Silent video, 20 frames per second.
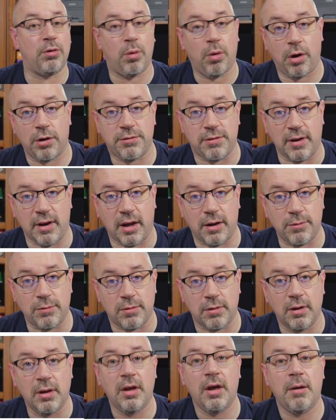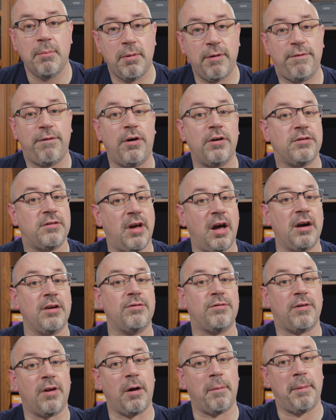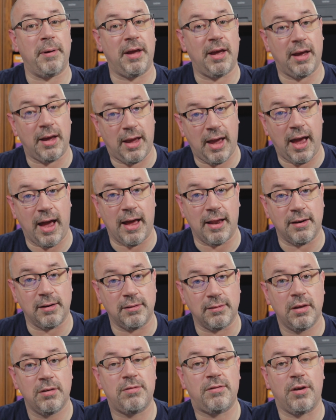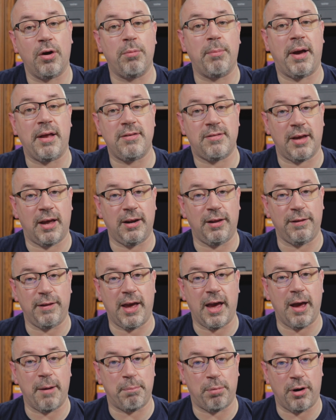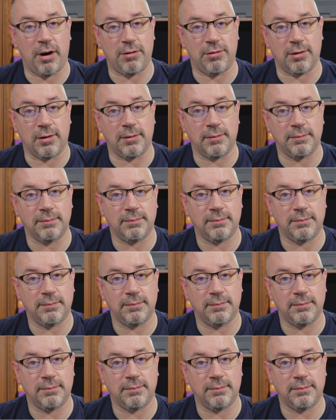quarter note, before tongue stopping again, still maintaining the air pressure.